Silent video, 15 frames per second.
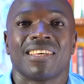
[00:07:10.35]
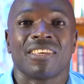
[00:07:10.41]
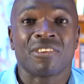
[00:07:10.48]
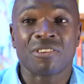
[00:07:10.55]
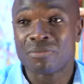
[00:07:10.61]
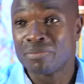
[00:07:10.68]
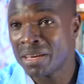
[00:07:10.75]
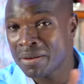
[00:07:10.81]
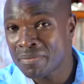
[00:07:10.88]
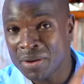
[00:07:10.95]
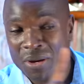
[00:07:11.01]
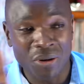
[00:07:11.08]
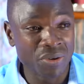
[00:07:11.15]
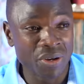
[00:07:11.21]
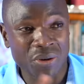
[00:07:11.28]
You may
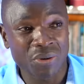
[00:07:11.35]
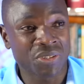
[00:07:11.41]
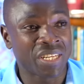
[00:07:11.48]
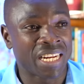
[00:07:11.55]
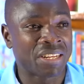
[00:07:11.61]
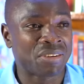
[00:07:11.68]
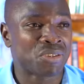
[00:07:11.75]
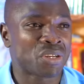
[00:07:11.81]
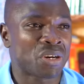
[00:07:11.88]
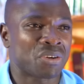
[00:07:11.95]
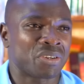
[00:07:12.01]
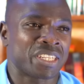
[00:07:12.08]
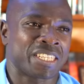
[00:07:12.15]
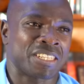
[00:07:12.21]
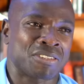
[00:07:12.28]
be only considered those who are
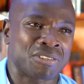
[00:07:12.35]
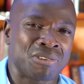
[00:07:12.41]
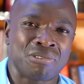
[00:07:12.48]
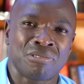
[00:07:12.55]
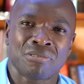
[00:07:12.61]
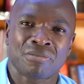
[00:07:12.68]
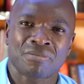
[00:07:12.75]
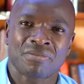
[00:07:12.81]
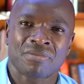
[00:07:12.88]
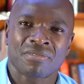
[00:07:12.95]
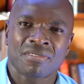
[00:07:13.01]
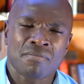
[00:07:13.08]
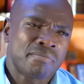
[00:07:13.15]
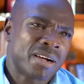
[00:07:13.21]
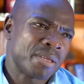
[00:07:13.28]
connected to you
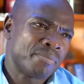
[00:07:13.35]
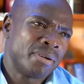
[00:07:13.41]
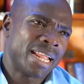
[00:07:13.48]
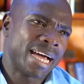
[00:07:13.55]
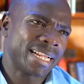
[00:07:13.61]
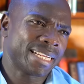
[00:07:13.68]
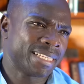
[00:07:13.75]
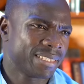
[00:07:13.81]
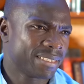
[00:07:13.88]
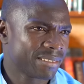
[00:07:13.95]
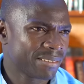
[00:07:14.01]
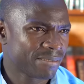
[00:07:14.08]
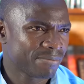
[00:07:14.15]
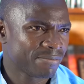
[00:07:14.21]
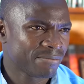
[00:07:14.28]
by blood,
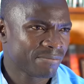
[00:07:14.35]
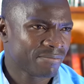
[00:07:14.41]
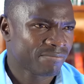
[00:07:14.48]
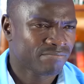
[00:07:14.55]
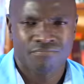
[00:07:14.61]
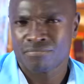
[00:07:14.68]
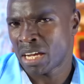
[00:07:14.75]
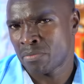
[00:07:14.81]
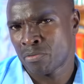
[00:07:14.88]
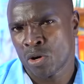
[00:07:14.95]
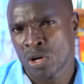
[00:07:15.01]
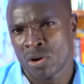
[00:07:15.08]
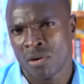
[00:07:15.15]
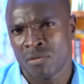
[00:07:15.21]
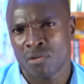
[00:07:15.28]
by
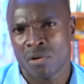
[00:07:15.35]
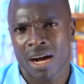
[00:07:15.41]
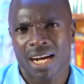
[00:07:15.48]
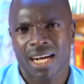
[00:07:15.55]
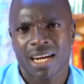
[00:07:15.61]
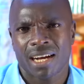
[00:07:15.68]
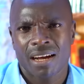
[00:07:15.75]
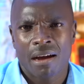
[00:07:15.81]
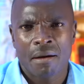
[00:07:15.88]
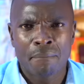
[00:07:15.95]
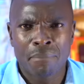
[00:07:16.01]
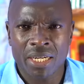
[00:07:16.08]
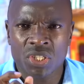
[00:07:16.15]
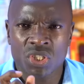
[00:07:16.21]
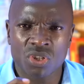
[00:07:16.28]
way of work,
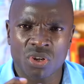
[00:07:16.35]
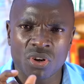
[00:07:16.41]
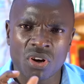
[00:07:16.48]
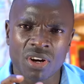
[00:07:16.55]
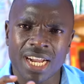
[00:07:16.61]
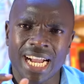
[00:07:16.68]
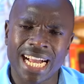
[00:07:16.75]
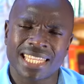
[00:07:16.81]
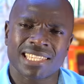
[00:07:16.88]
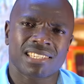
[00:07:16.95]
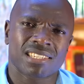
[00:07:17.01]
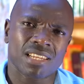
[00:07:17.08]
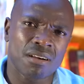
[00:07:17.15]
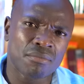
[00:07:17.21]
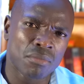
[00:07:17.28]
but so long
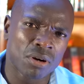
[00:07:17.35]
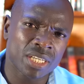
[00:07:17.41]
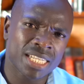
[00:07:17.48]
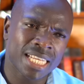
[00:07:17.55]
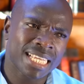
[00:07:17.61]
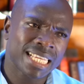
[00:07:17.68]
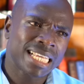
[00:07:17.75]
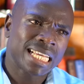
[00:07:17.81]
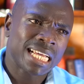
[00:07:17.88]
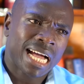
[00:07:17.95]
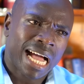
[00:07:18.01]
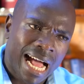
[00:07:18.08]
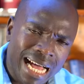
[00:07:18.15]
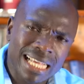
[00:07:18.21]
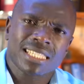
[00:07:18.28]
as somebody
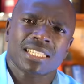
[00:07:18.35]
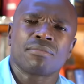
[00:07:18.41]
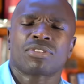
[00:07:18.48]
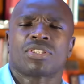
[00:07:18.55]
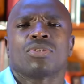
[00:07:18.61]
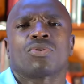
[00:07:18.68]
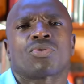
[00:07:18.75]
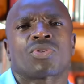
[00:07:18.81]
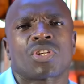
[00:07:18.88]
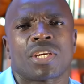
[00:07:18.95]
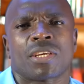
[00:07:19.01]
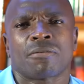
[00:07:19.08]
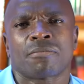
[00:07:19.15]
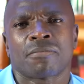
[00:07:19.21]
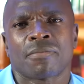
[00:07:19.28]
has something to
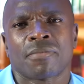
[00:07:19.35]
say